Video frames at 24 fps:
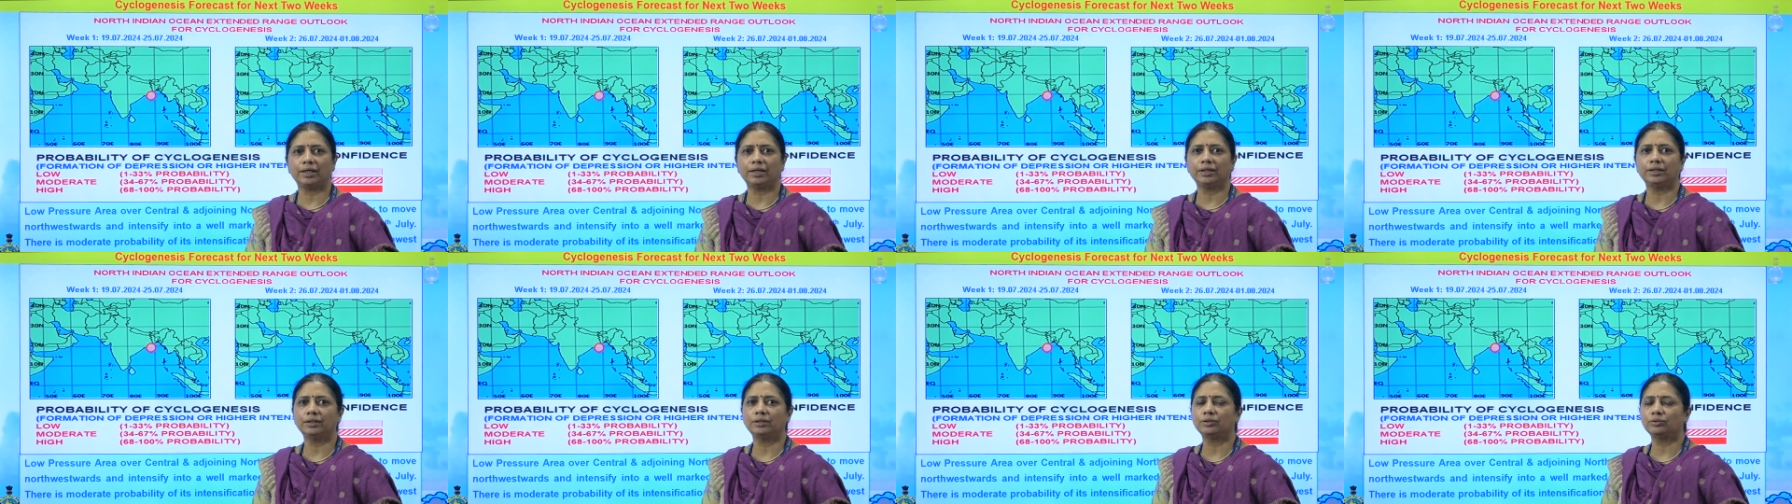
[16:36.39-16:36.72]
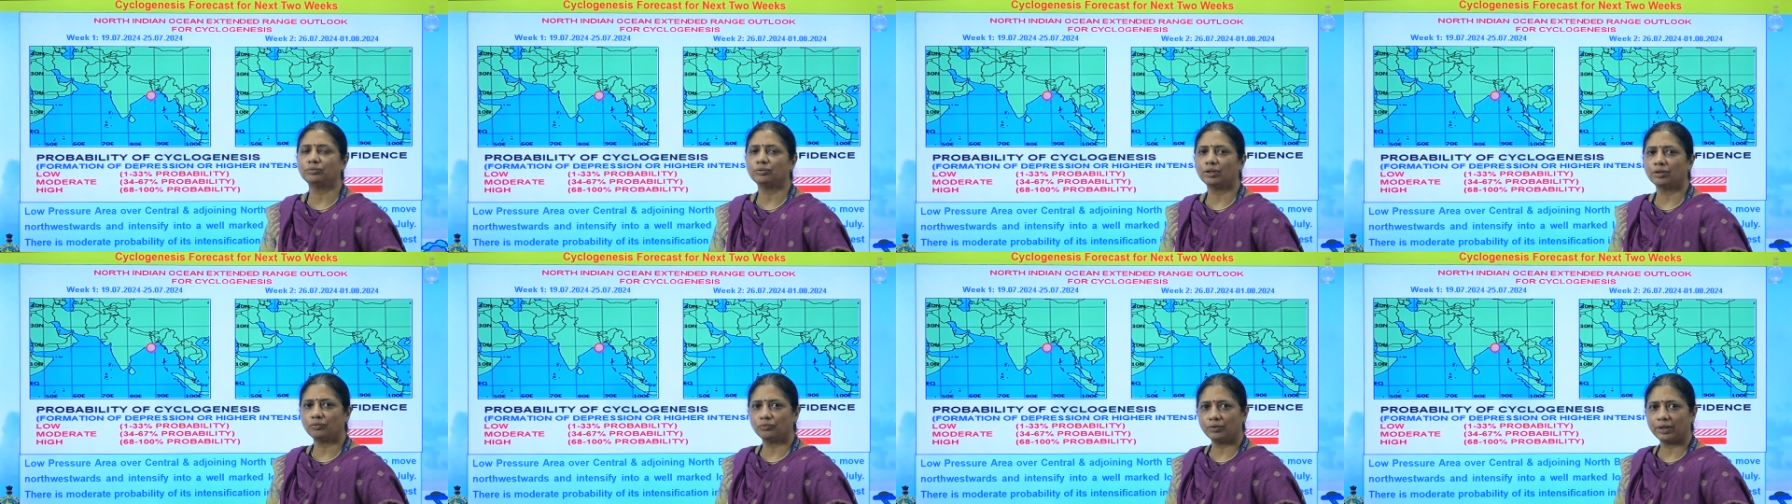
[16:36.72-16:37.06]

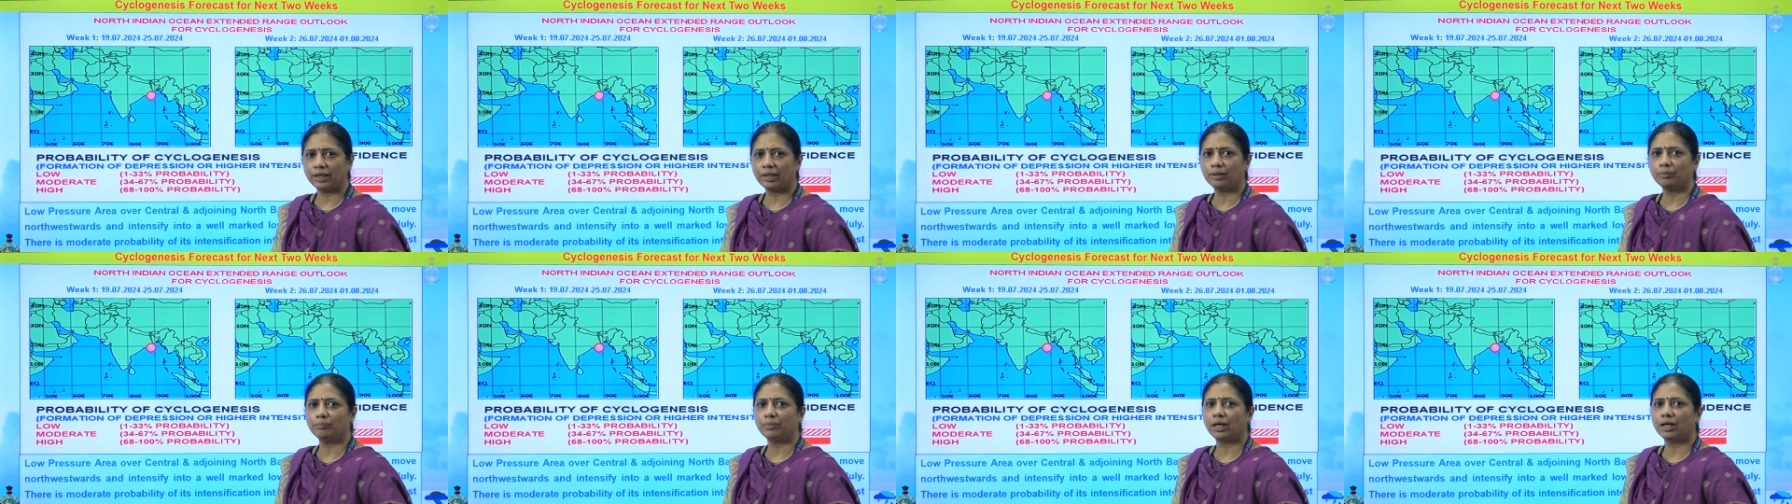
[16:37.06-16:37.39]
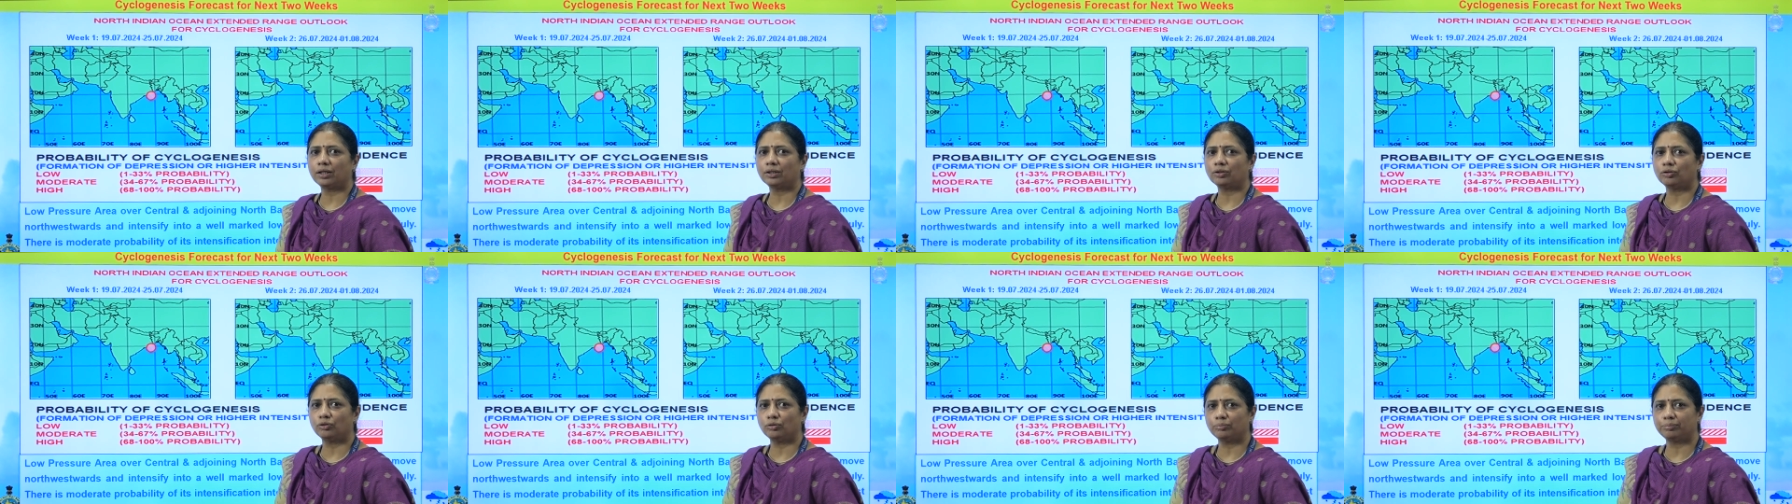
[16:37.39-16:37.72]
into a
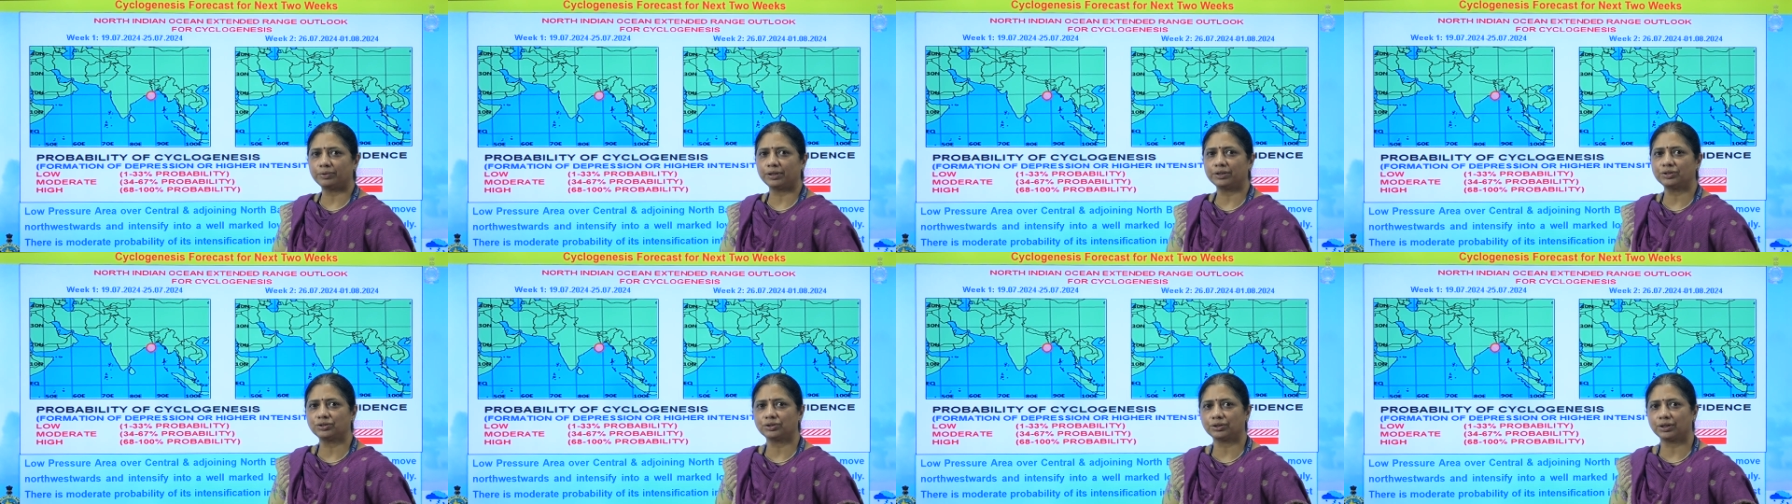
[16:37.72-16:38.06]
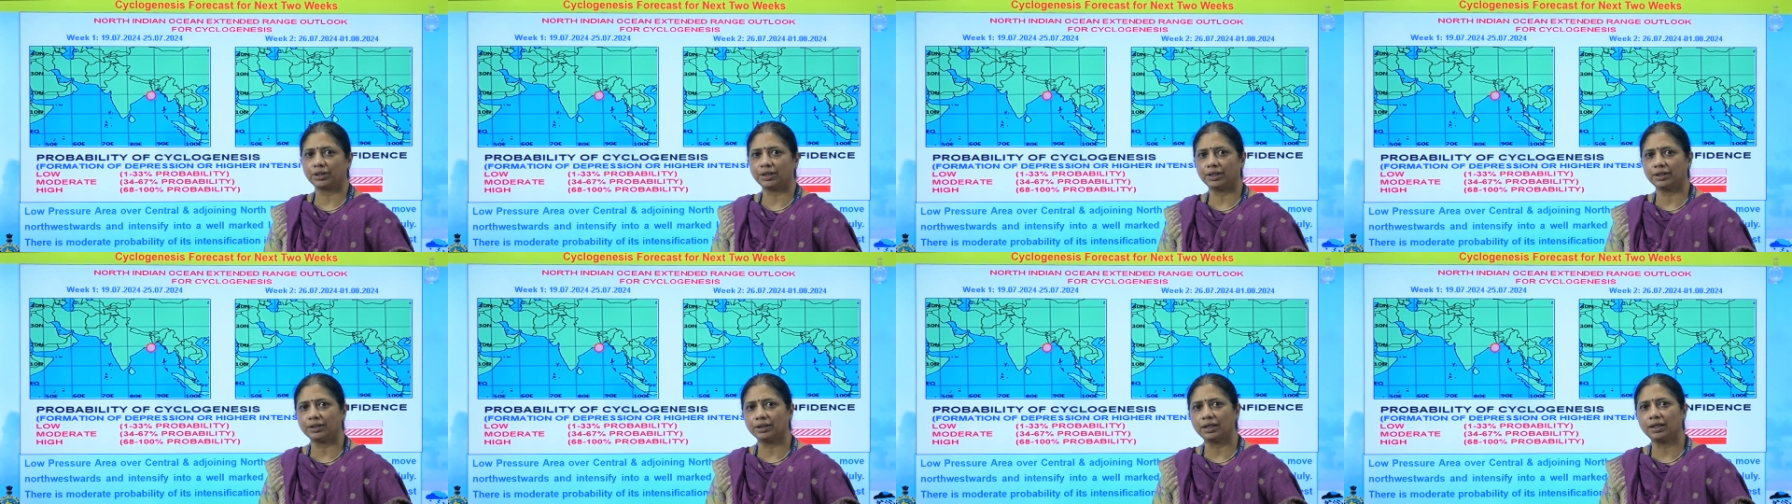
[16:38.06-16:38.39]
well-marked low pressure
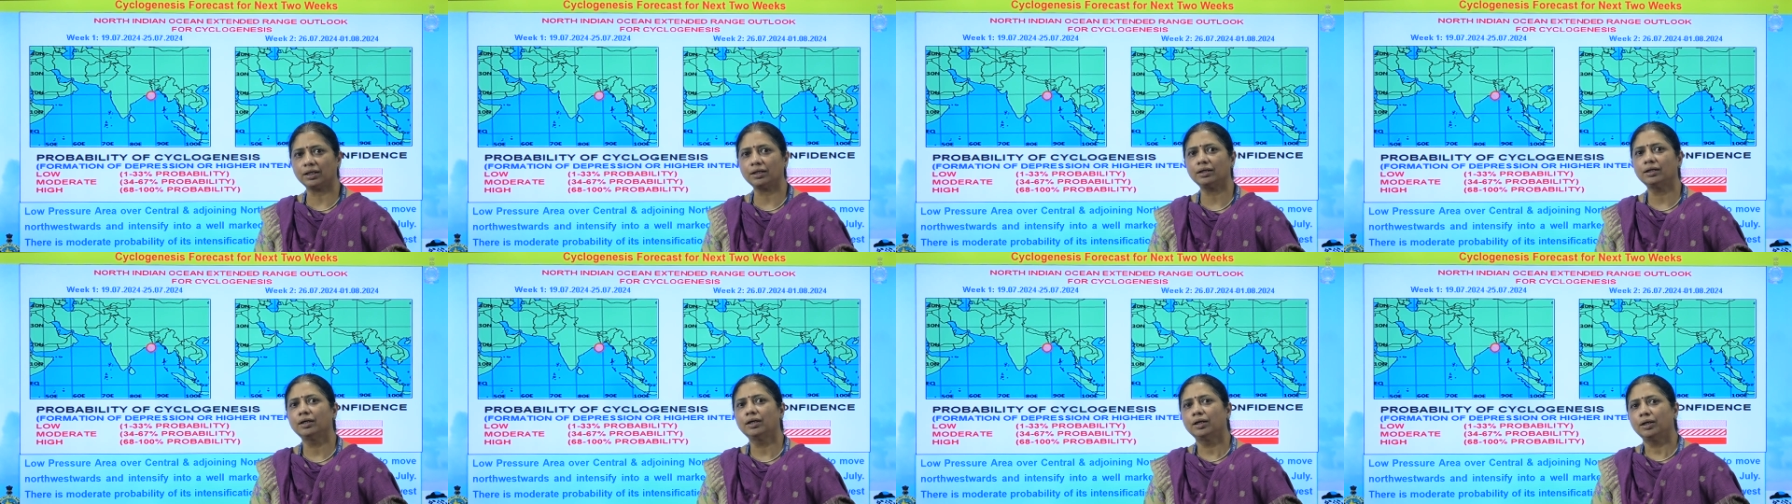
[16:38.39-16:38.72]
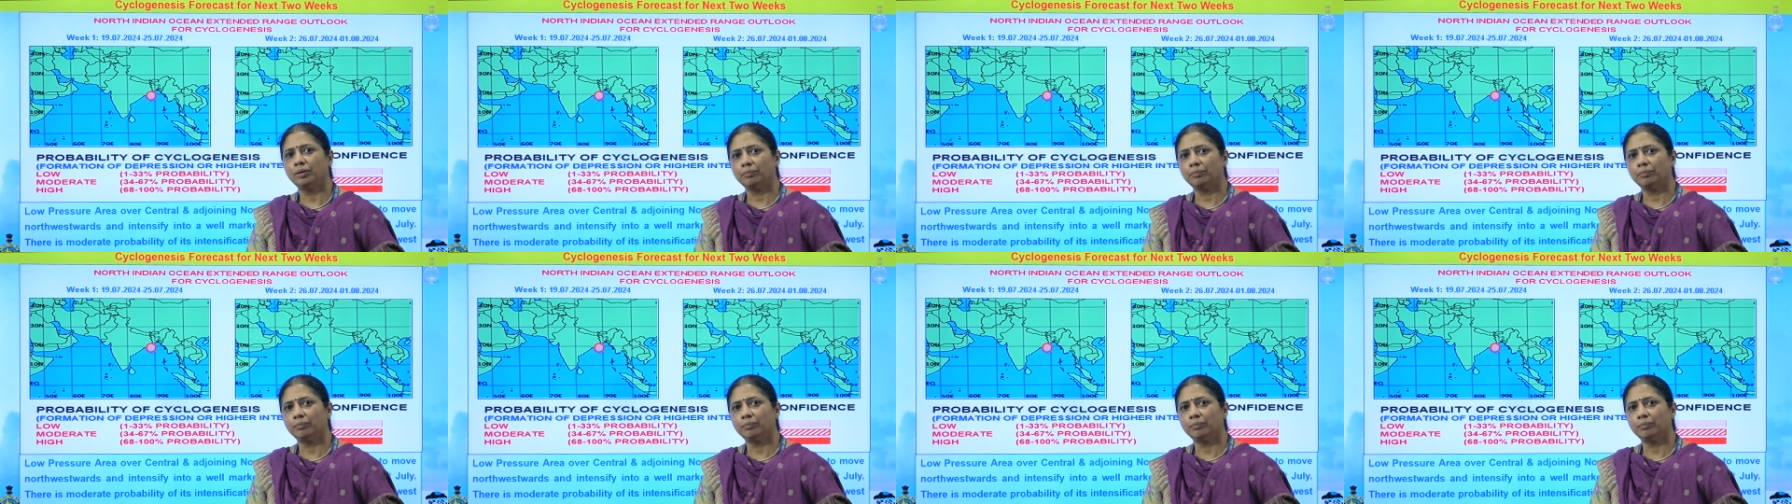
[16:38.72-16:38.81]
area